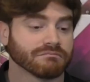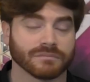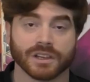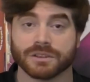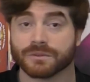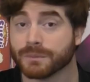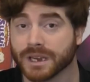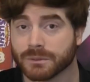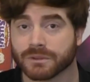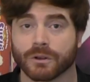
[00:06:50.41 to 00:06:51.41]
Are you
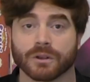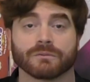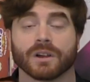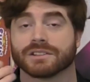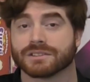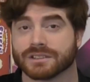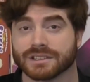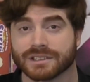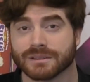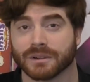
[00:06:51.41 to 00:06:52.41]
familiar with roll and writes? Do these
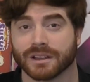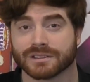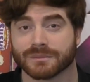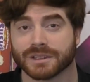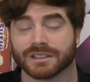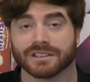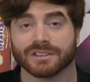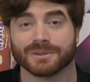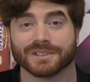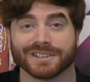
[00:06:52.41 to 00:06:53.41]
seem like something that you
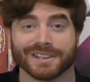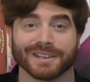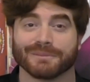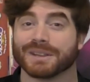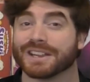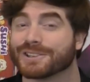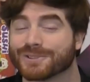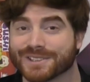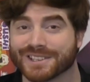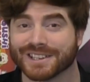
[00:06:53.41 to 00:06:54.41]
would be
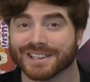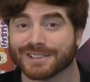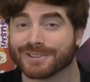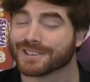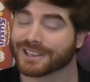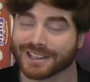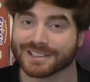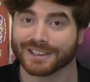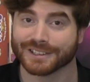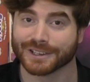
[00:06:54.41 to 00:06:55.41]
interested in? Do stick that
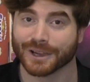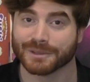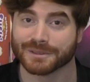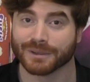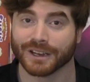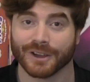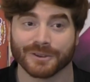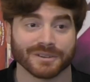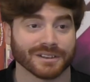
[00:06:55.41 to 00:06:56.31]
down in the comments below.